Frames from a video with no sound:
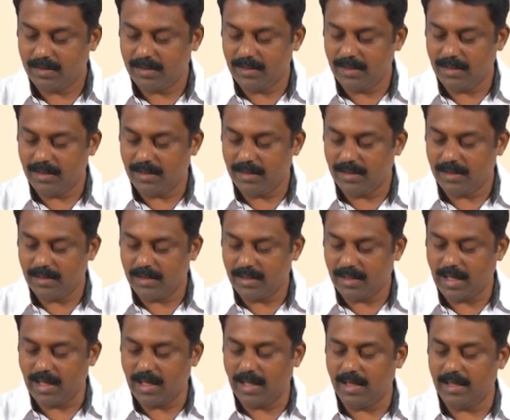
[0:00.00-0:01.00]
the
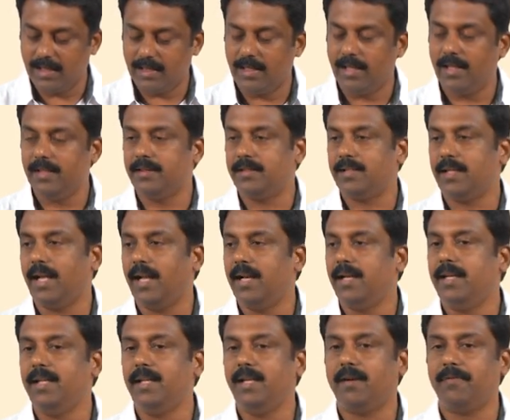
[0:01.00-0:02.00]
length
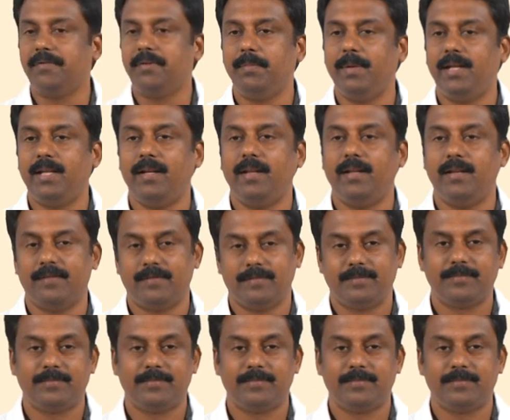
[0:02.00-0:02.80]
LD of the material.